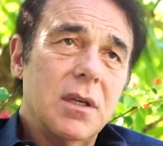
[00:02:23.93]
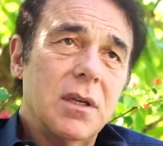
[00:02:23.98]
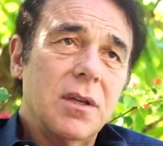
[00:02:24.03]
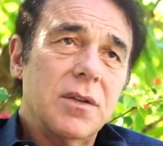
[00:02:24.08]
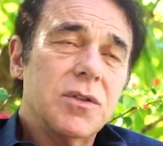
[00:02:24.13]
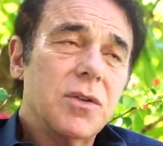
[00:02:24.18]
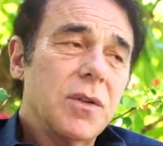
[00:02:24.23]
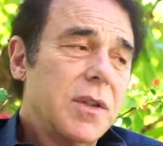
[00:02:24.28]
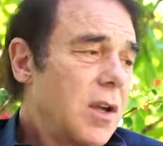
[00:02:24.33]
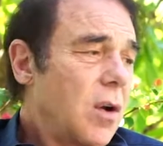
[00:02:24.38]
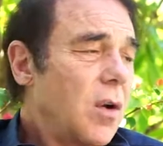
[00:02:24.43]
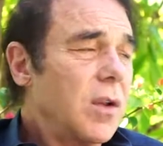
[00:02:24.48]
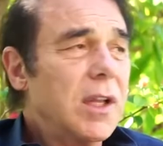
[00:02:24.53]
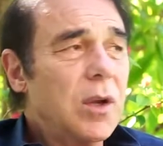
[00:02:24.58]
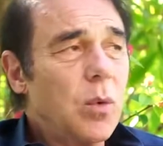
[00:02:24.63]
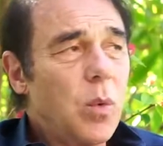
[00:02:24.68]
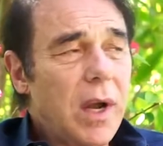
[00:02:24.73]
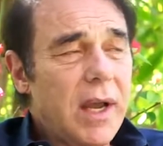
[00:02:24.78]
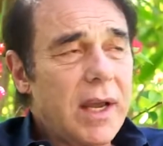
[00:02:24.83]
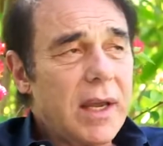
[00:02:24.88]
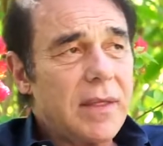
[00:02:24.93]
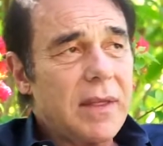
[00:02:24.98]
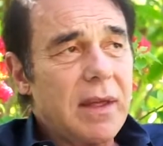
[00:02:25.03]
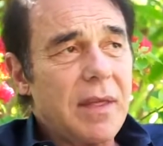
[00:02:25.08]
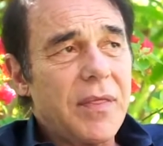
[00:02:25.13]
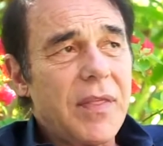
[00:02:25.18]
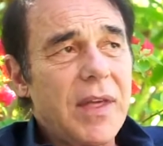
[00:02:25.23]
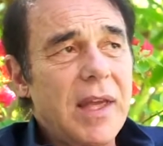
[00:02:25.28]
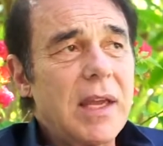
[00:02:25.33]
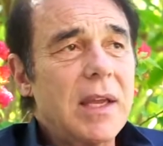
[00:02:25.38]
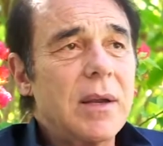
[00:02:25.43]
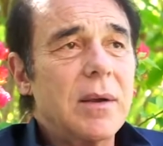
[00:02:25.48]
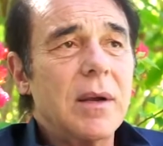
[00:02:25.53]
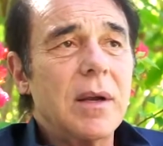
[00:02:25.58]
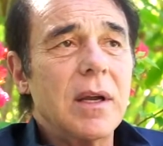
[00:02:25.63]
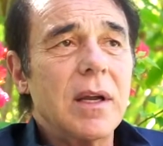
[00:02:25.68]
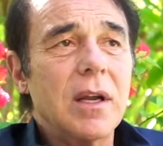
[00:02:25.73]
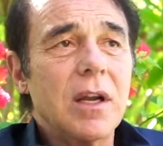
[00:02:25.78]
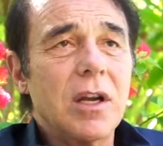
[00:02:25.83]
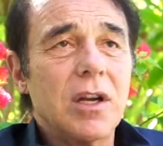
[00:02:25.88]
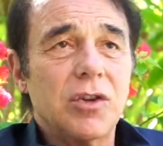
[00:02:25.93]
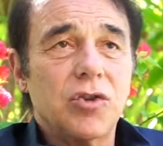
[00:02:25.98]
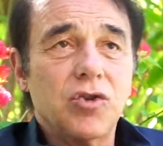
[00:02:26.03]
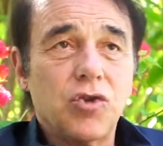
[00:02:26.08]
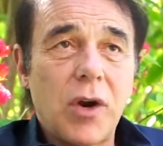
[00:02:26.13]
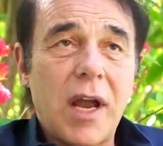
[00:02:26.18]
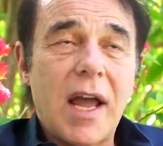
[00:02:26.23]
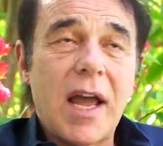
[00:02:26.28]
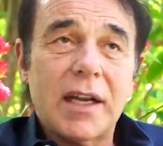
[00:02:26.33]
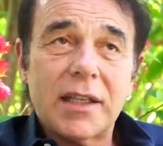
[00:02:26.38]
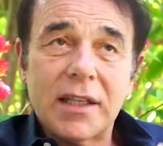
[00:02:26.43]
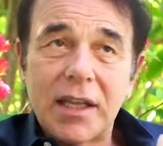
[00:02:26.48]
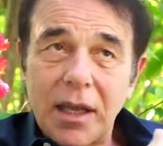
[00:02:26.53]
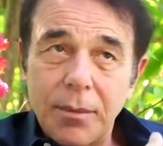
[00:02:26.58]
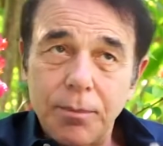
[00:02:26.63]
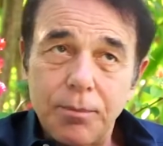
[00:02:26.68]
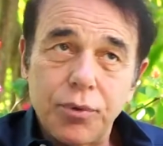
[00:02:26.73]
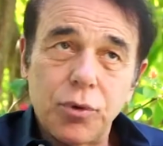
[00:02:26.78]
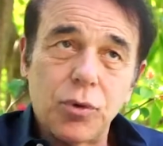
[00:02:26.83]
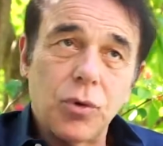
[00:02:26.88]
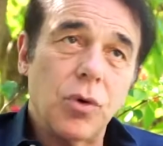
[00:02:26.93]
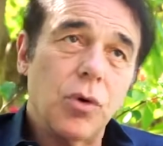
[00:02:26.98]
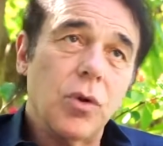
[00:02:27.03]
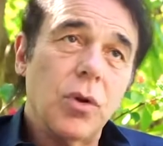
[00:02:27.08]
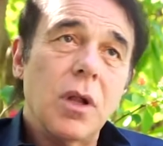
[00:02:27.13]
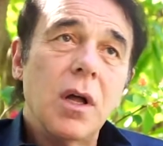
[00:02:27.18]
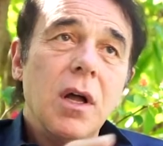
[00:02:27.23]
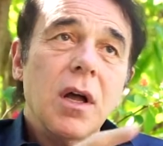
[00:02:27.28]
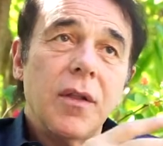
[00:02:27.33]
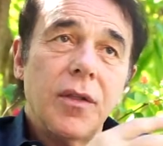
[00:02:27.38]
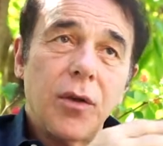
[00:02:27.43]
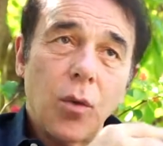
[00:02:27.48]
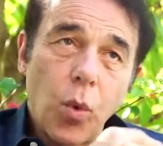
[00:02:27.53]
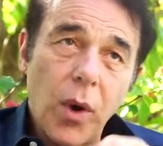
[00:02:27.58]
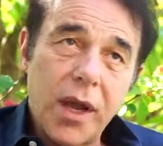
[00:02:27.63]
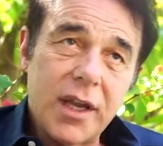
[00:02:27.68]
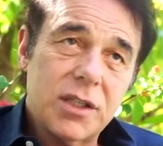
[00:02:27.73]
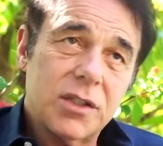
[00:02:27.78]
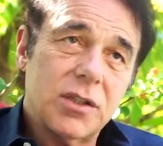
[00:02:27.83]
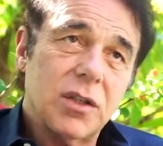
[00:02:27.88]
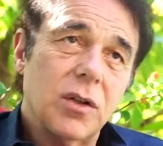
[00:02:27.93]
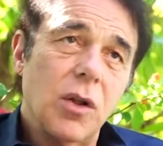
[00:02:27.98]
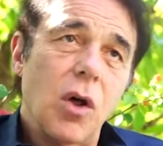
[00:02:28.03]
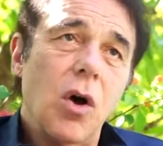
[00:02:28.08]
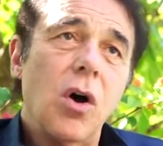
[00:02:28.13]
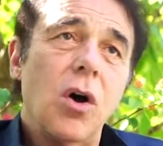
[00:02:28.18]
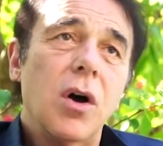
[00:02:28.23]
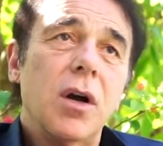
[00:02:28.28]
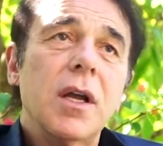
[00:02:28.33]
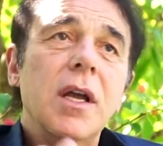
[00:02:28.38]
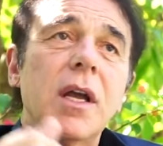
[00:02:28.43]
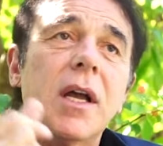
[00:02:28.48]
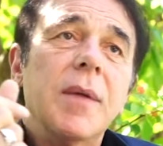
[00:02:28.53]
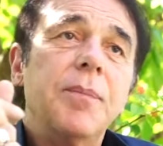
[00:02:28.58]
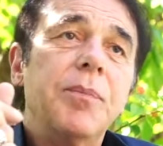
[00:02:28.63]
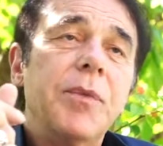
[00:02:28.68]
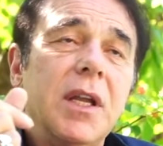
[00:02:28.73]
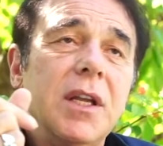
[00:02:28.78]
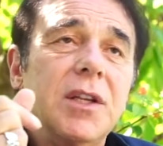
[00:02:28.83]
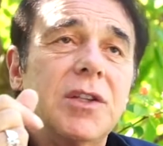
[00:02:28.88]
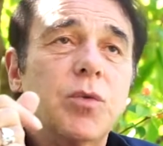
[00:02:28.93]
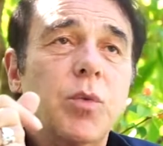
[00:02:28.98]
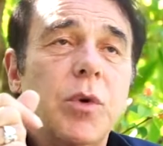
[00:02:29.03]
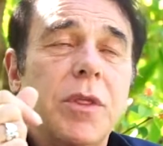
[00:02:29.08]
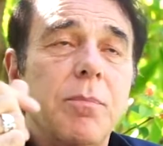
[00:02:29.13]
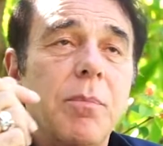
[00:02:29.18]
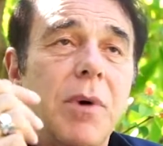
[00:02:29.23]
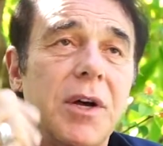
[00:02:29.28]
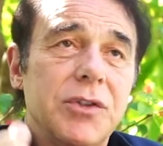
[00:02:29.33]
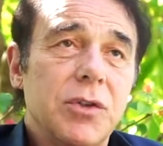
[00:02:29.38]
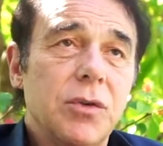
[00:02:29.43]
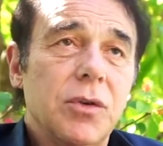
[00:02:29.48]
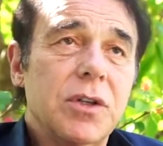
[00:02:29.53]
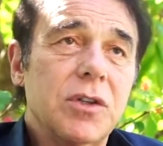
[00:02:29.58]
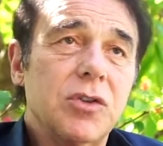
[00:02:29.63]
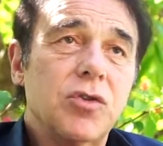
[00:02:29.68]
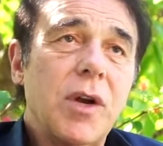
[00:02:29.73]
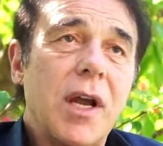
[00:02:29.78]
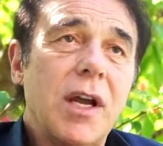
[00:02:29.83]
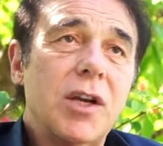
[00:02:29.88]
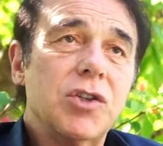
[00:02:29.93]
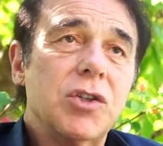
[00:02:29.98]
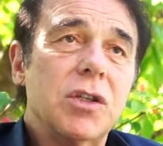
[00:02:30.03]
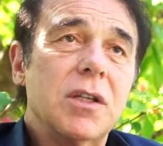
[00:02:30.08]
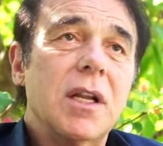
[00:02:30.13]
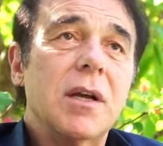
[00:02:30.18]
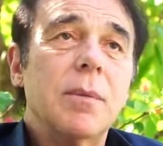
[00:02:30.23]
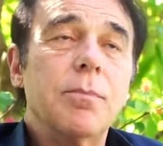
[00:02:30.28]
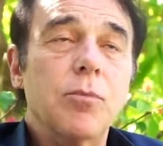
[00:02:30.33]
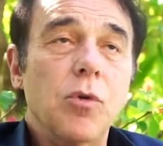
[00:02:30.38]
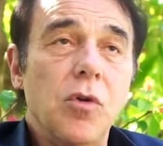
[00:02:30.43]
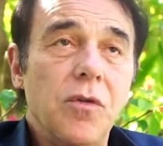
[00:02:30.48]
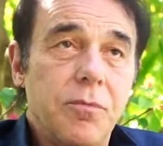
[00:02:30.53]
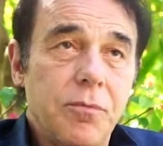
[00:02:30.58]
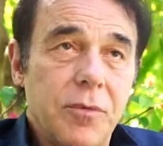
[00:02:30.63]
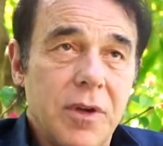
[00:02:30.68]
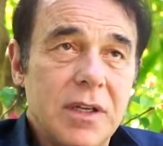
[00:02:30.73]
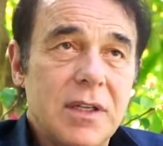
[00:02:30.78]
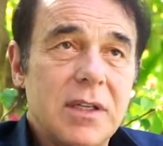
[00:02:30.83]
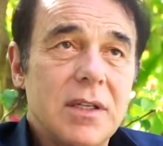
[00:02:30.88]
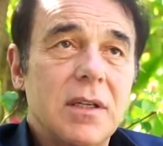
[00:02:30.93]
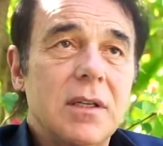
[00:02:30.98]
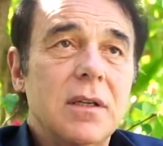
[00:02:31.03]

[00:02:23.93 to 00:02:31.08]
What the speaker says: So the only way that they contract and pull the waste along is with muscle contraction, movement.